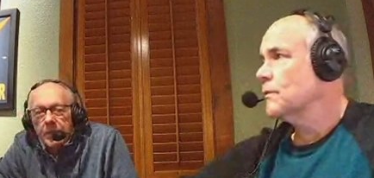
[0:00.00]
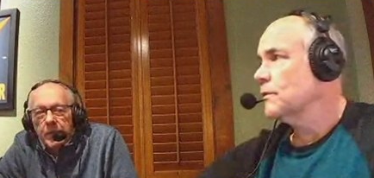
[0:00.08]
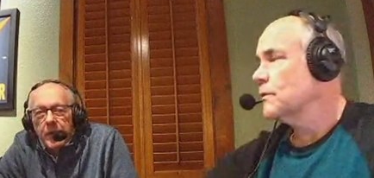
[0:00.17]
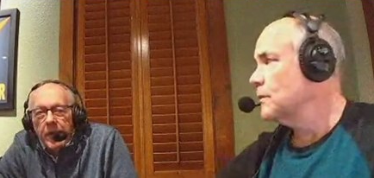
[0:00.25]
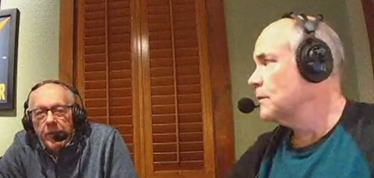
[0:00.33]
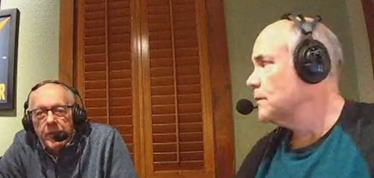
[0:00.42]

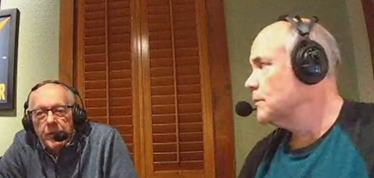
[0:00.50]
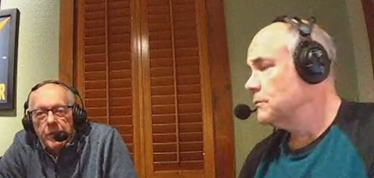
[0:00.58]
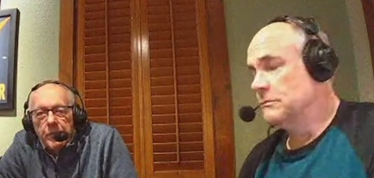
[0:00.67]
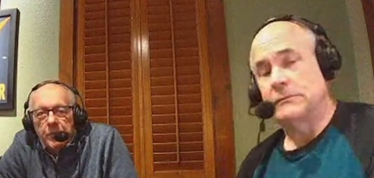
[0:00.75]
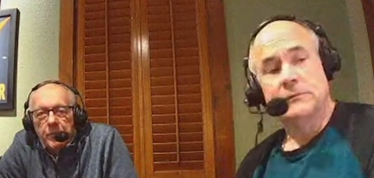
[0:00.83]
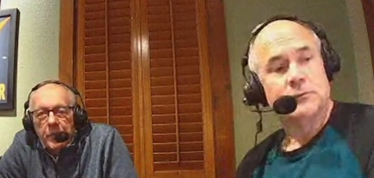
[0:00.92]
Speaker 1: we're having
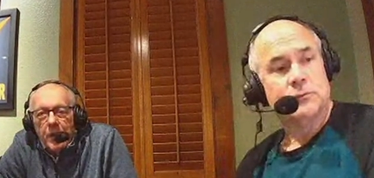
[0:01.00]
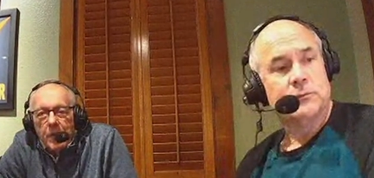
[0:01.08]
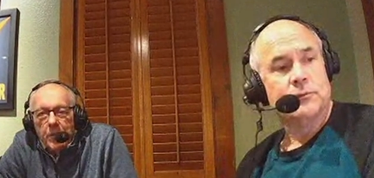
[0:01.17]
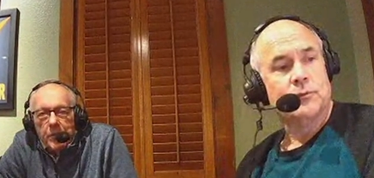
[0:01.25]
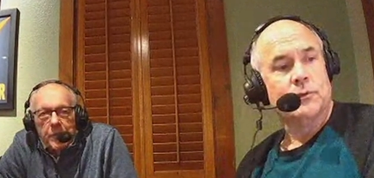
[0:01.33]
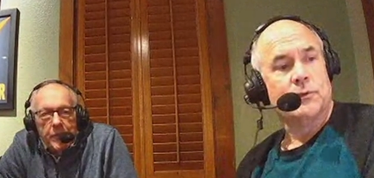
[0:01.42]
some
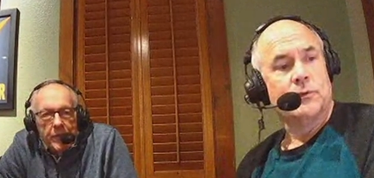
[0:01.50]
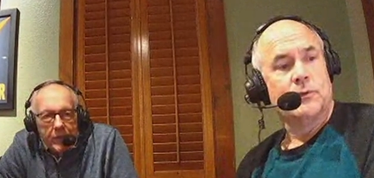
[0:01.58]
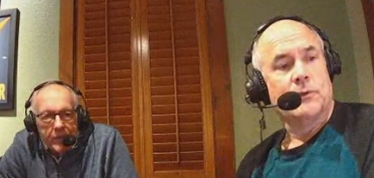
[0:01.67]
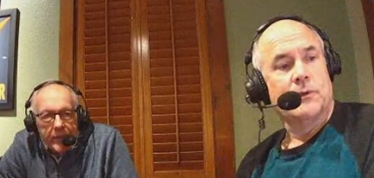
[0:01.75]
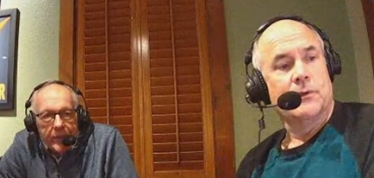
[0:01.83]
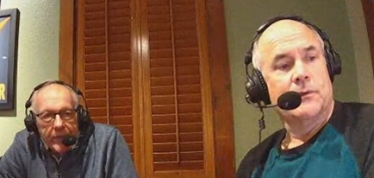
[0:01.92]
problems
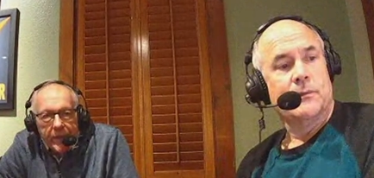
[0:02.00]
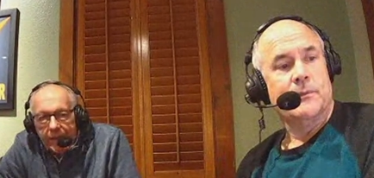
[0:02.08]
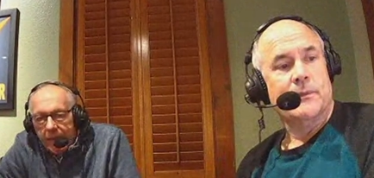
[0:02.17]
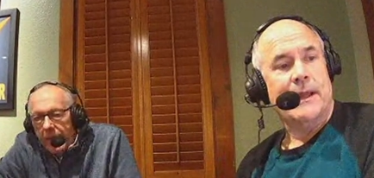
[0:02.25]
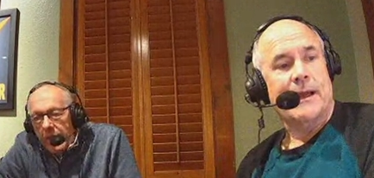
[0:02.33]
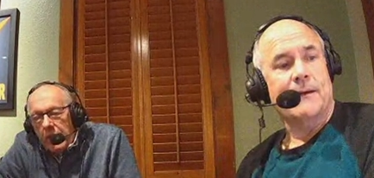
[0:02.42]
here, I
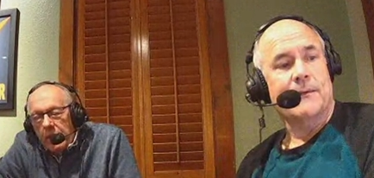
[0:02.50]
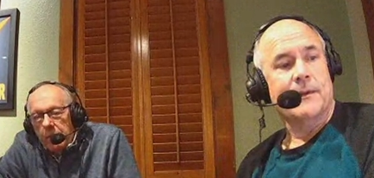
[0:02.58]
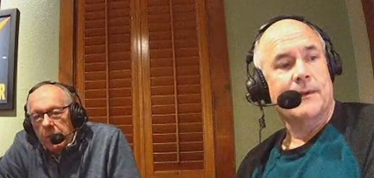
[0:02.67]
think. Yeah.